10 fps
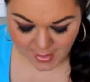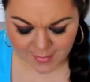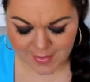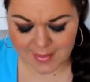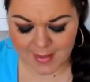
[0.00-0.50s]

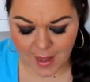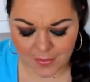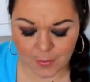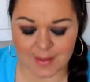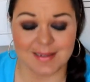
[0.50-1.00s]
And then the
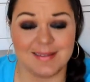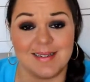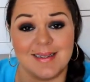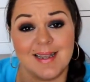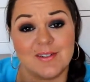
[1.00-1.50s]
other one is the
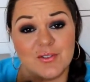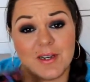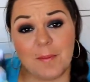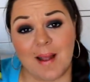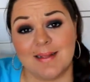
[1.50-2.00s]

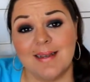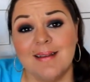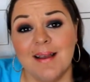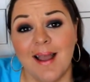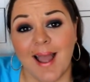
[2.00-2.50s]
Electric palette,
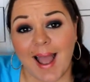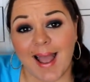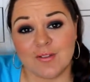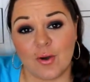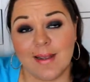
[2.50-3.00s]

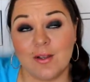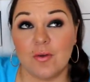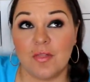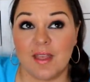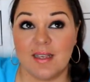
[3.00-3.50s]
and I
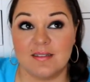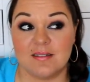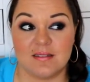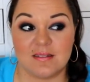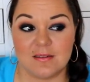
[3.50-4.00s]
got
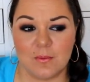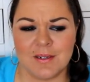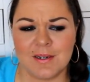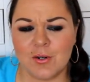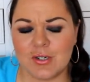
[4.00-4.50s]
this, when
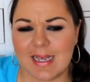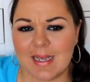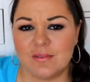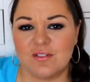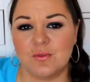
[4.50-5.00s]
I got it, it
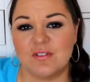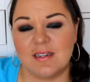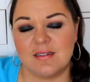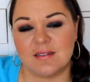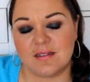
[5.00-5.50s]
was towards the
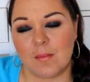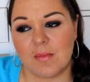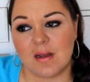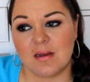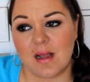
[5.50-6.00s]
end of
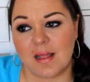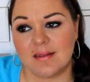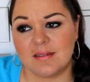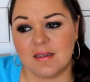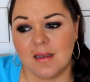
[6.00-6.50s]
summer,
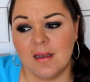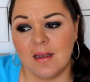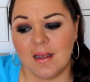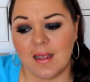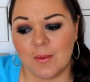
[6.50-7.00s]
and
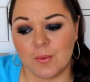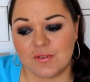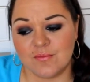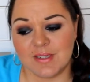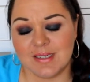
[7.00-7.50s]
it
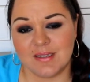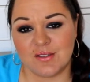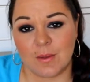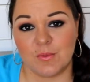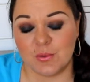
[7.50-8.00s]
wasn't really the
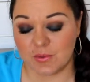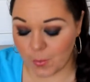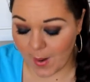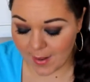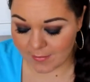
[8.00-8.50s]
time when you would
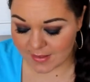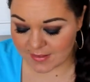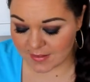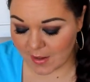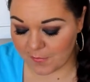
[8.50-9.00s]
wear it and
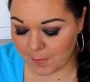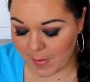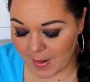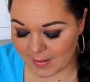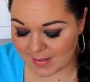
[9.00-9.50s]
stuff,
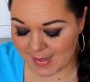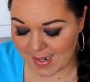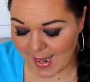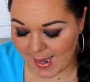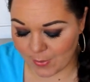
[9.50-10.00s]
but
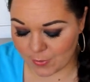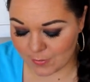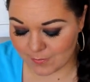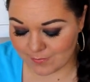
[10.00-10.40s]
now